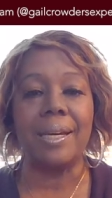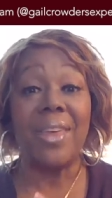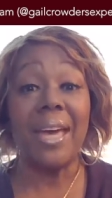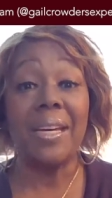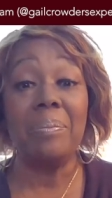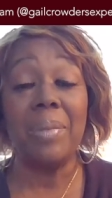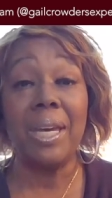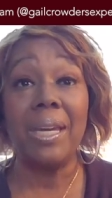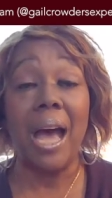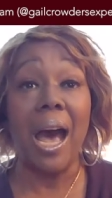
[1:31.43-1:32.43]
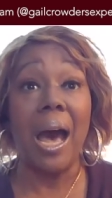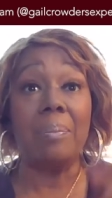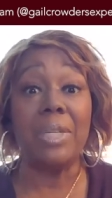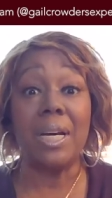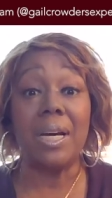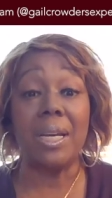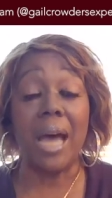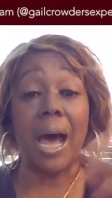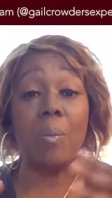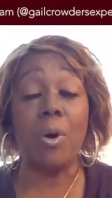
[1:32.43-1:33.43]
that could mean I'm
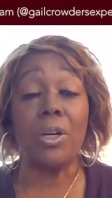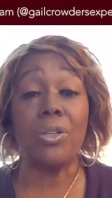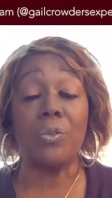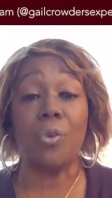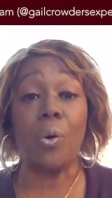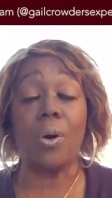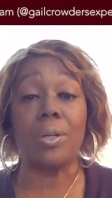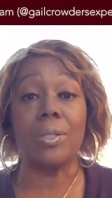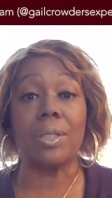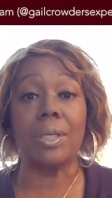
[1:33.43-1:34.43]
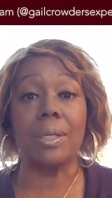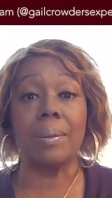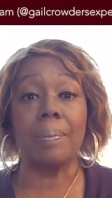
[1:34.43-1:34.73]
done. I want a divorce.